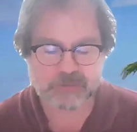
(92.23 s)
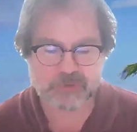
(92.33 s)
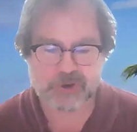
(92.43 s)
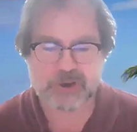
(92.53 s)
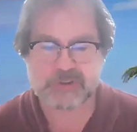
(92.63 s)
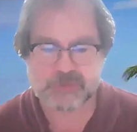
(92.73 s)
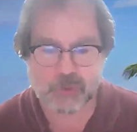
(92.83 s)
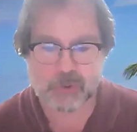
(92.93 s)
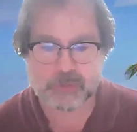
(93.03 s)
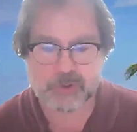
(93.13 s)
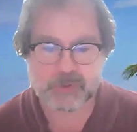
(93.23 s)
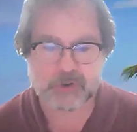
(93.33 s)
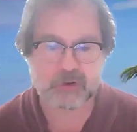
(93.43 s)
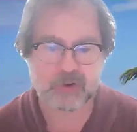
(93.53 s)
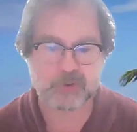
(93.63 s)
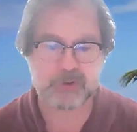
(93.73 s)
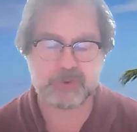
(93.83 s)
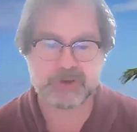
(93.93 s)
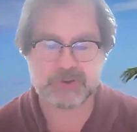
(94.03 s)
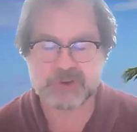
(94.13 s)
them, transform them in our own
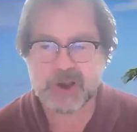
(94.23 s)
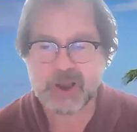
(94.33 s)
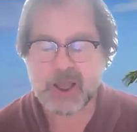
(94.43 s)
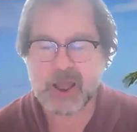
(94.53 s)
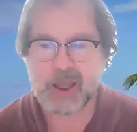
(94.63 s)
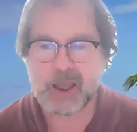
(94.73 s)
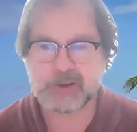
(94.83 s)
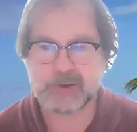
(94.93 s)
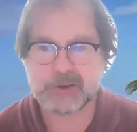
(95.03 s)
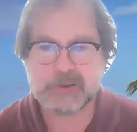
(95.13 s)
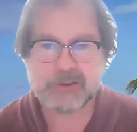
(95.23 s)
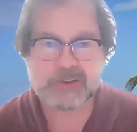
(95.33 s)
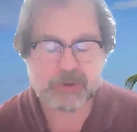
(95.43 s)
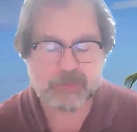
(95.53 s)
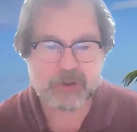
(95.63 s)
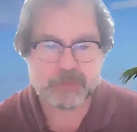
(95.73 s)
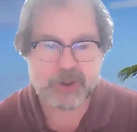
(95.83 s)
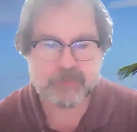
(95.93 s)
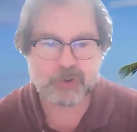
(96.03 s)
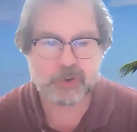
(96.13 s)
image. And some of the
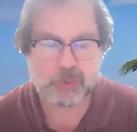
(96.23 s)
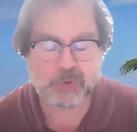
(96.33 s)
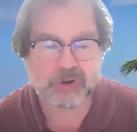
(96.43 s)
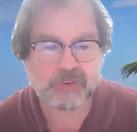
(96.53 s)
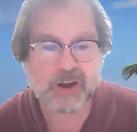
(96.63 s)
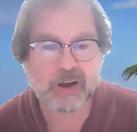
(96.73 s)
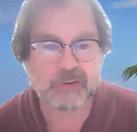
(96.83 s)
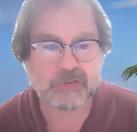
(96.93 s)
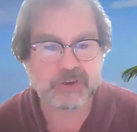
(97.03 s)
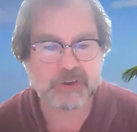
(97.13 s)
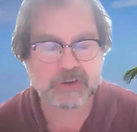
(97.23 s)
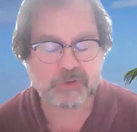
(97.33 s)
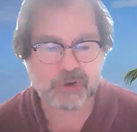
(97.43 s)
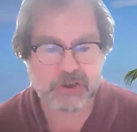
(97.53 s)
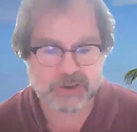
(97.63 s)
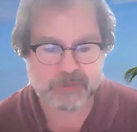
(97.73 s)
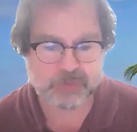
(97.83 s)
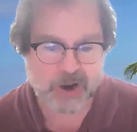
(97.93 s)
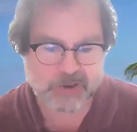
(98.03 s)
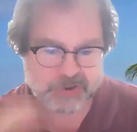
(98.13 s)
people who were involved in crazy
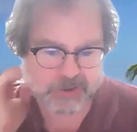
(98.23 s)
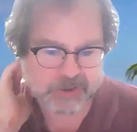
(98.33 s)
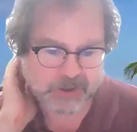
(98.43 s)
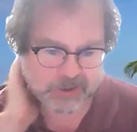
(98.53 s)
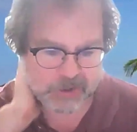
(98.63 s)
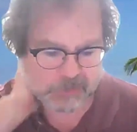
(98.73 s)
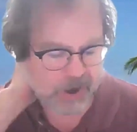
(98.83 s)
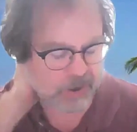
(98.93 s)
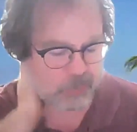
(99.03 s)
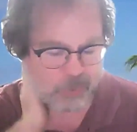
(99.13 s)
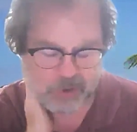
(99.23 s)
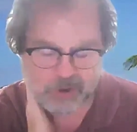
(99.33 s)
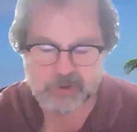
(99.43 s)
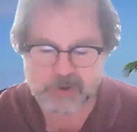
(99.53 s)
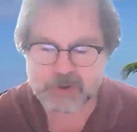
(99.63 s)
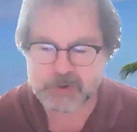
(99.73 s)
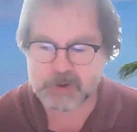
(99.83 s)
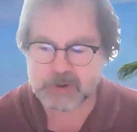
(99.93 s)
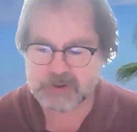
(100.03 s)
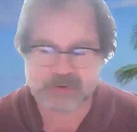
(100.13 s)
projects like the Iraq War
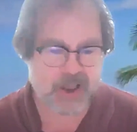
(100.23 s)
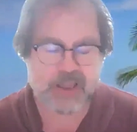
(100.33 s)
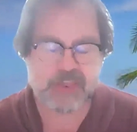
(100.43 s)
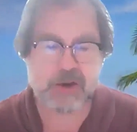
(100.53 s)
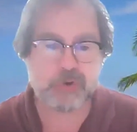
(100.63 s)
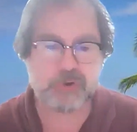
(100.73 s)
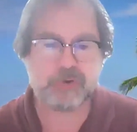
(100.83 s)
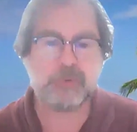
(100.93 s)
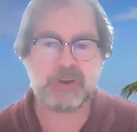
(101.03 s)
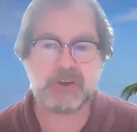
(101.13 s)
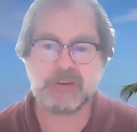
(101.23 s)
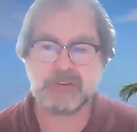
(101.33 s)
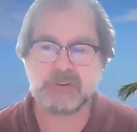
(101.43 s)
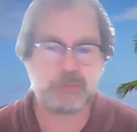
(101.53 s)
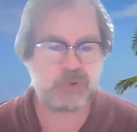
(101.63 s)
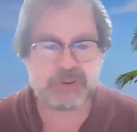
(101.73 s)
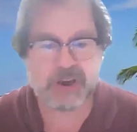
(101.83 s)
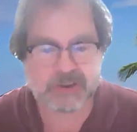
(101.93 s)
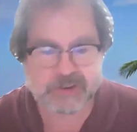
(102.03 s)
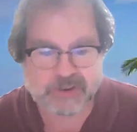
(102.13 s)
said they were doing it to
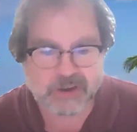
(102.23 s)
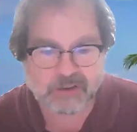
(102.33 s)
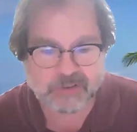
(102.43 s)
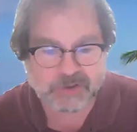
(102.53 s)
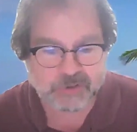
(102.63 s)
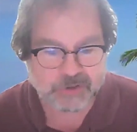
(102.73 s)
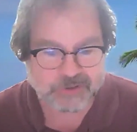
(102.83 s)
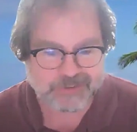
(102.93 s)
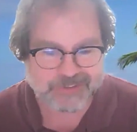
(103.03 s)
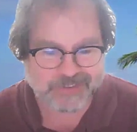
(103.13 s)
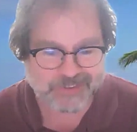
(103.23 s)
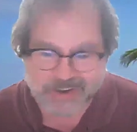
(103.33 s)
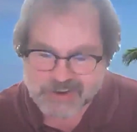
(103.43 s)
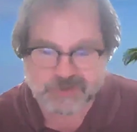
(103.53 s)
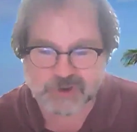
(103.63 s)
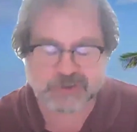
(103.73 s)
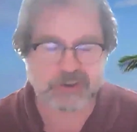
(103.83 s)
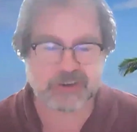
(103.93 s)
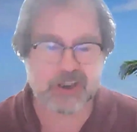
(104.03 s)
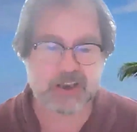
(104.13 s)
protect the state of Israel. Israel
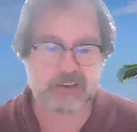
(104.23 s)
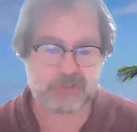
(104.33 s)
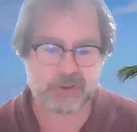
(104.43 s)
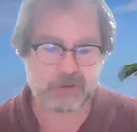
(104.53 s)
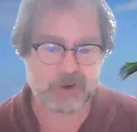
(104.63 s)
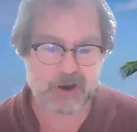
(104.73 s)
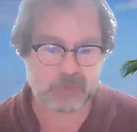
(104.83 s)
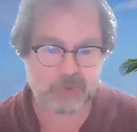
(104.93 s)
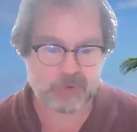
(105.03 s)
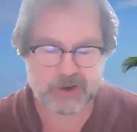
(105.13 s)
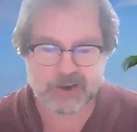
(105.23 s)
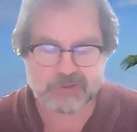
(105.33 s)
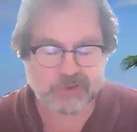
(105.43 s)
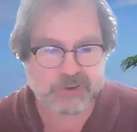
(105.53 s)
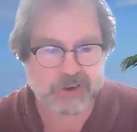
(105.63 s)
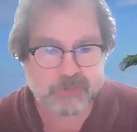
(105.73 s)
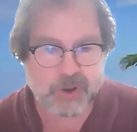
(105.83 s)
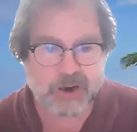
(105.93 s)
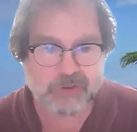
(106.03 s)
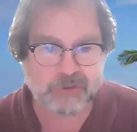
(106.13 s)
didn't ask for the Iraq War. Israel didn't
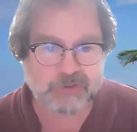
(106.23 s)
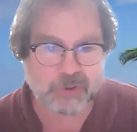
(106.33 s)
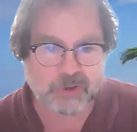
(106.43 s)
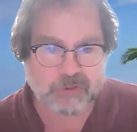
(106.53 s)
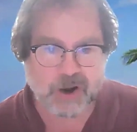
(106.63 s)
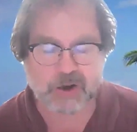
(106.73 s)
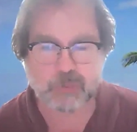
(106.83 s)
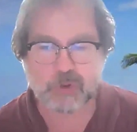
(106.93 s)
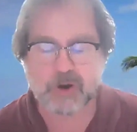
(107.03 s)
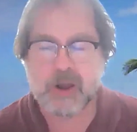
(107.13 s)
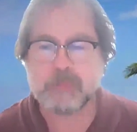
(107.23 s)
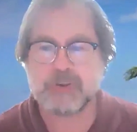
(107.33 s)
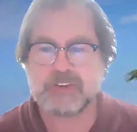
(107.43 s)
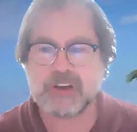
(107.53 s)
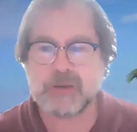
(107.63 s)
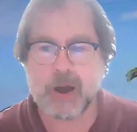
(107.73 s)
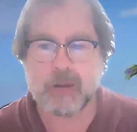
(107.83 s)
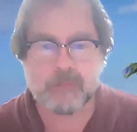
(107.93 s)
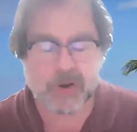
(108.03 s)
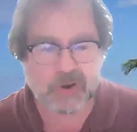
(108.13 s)
benefit from the Iraq War. But some
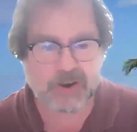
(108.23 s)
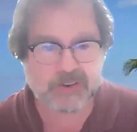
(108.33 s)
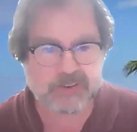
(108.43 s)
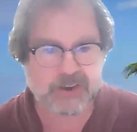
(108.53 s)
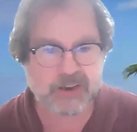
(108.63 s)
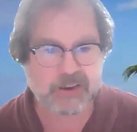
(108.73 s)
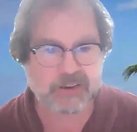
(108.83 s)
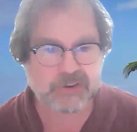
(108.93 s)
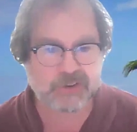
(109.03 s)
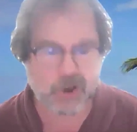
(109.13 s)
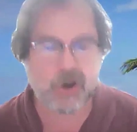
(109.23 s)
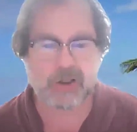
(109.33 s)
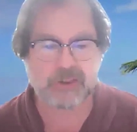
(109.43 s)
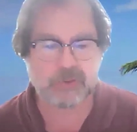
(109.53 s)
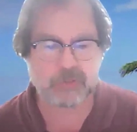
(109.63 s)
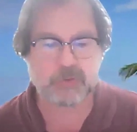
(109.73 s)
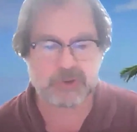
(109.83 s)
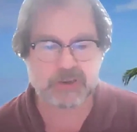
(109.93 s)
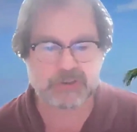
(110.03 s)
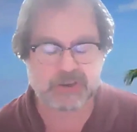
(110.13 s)
American zealots thought they were
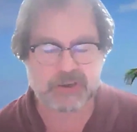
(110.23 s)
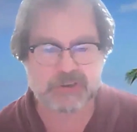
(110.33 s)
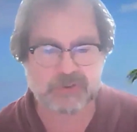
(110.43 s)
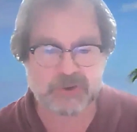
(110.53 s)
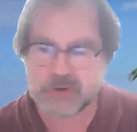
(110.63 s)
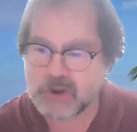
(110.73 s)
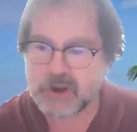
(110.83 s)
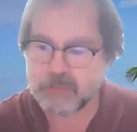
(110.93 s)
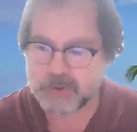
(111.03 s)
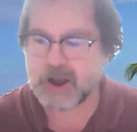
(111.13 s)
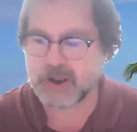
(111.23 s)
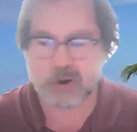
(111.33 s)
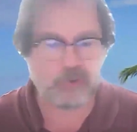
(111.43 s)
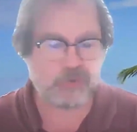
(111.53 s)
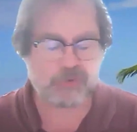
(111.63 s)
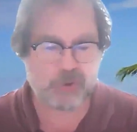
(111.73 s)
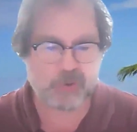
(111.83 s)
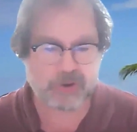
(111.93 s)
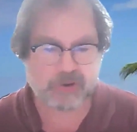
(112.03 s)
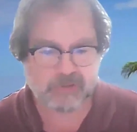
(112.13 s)
protecting Israel by
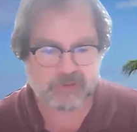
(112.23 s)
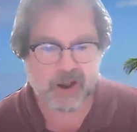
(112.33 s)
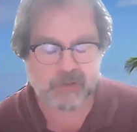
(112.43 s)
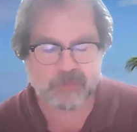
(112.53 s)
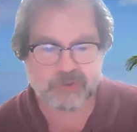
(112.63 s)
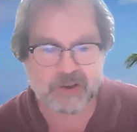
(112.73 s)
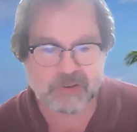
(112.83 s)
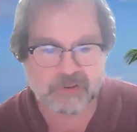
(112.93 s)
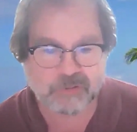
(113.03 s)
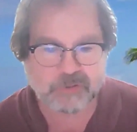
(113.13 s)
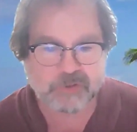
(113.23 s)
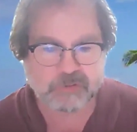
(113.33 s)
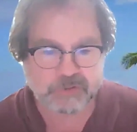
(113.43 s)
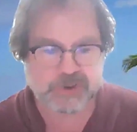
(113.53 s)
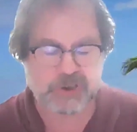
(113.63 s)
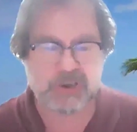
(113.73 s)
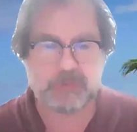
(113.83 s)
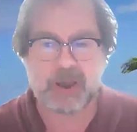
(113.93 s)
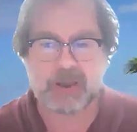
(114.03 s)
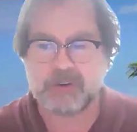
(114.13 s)
overthrowing Saddam Hussein's
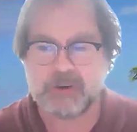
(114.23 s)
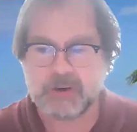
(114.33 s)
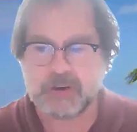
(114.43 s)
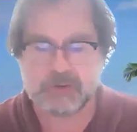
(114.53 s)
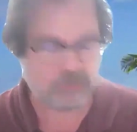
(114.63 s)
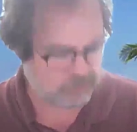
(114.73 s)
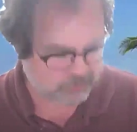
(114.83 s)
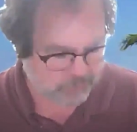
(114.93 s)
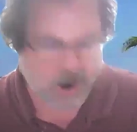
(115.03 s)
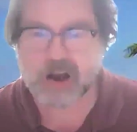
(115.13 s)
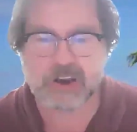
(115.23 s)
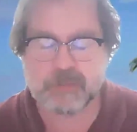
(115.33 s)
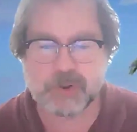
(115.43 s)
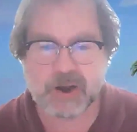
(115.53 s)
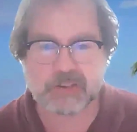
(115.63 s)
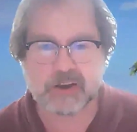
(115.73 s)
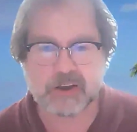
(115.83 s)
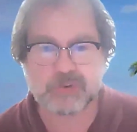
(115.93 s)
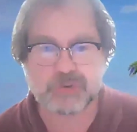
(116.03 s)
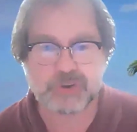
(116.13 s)
regime and occupying the
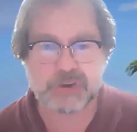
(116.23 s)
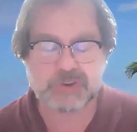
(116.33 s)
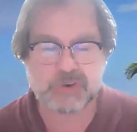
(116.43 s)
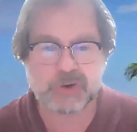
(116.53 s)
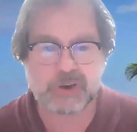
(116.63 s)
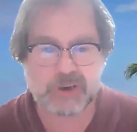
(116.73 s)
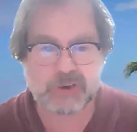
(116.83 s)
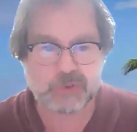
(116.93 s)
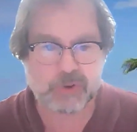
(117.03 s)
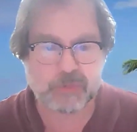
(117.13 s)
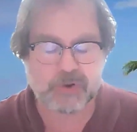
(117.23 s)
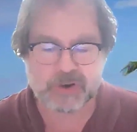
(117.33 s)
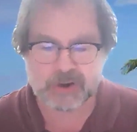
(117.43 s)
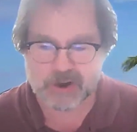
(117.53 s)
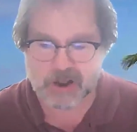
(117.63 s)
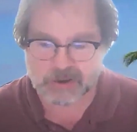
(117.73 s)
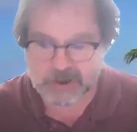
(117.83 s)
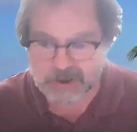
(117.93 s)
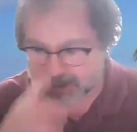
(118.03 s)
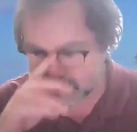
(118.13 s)
country and turning it into an American
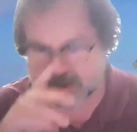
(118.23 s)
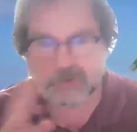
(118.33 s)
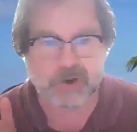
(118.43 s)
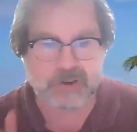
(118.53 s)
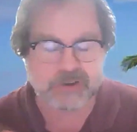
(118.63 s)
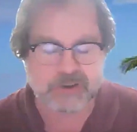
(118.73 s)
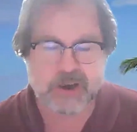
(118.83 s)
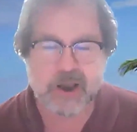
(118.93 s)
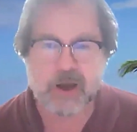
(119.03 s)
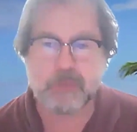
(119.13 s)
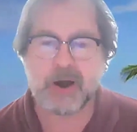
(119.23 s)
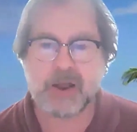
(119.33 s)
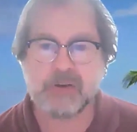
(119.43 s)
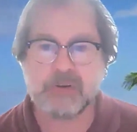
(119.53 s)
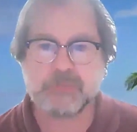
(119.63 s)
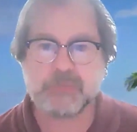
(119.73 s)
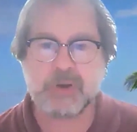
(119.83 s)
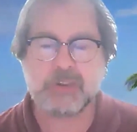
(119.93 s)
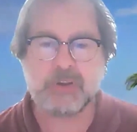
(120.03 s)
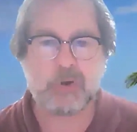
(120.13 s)
colony. It was crazy. But
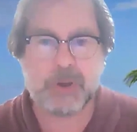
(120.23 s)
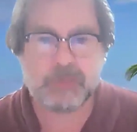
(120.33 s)
there are